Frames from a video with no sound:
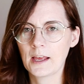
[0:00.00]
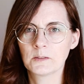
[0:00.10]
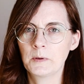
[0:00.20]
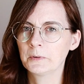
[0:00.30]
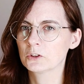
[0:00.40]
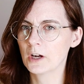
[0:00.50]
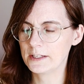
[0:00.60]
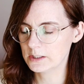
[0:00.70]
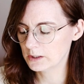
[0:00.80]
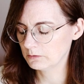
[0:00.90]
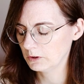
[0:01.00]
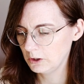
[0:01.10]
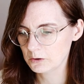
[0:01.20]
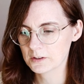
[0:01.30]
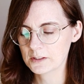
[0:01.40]
as people try to
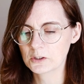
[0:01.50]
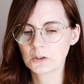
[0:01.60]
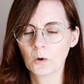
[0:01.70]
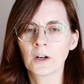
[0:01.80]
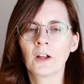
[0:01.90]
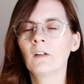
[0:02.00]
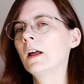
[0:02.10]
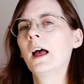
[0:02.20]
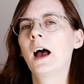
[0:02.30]
use this tutorial,